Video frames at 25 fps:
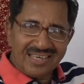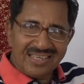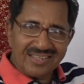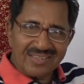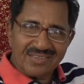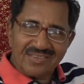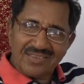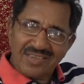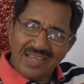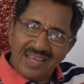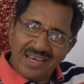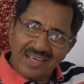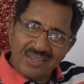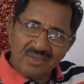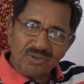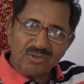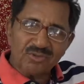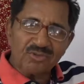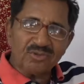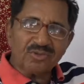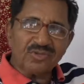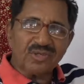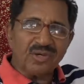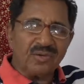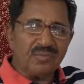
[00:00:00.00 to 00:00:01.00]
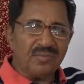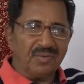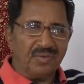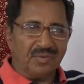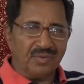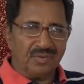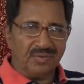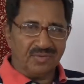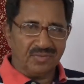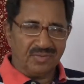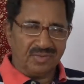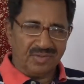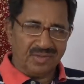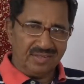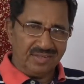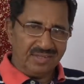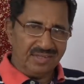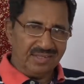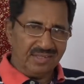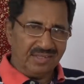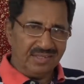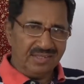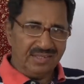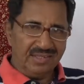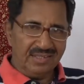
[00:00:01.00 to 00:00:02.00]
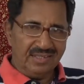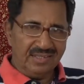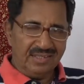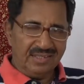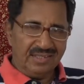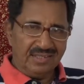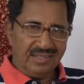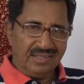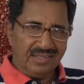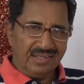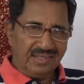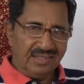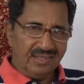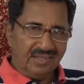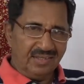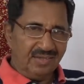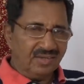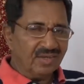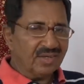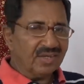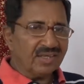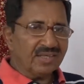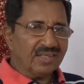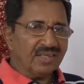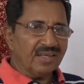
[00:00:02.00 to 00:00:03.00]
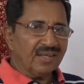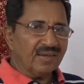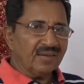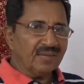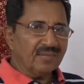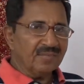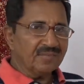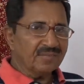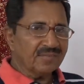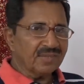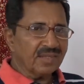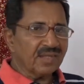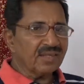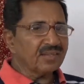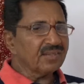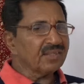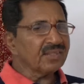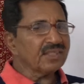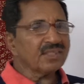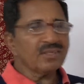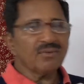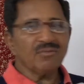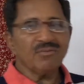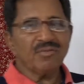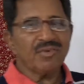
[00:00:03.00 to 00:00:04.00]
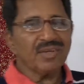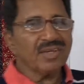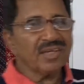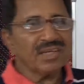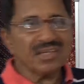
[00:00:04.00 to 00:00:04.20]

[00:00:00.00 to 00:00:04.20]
So that is also WH word. Look at that. Now this is a very